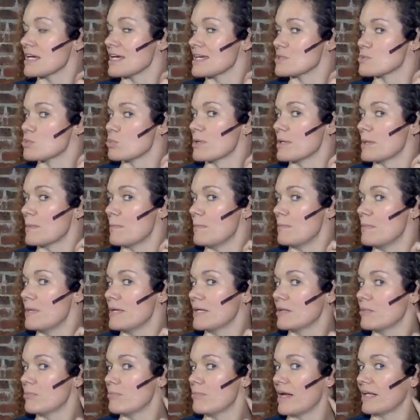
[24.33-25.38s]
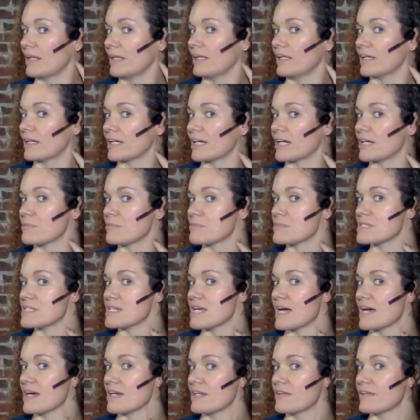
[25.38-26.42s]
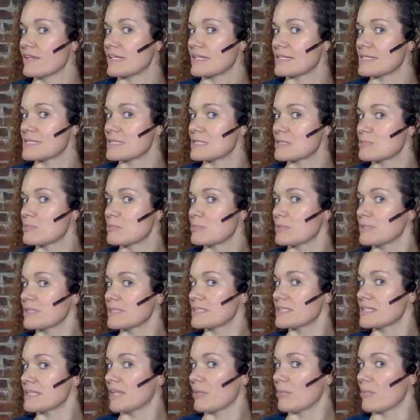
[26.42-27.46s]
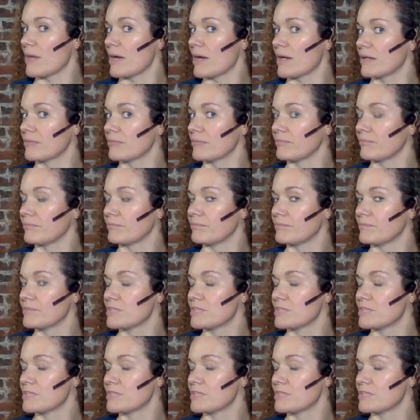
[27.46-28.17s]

It's one big belly that comes down and then it splits at the bottom